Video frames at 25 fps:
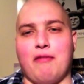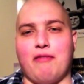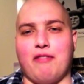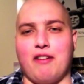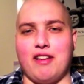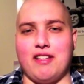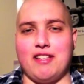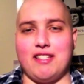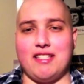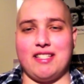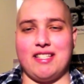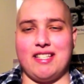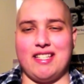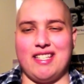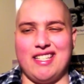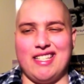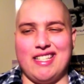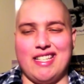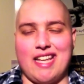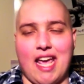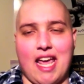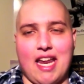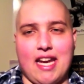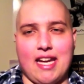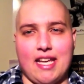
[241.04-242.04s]
friends
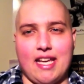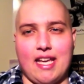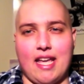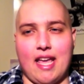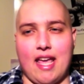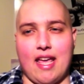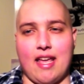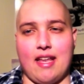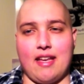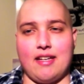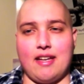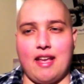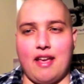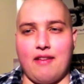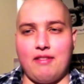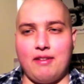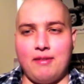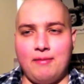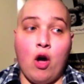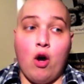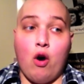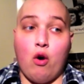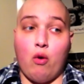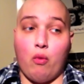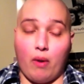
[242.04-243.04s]
Danny and Evan.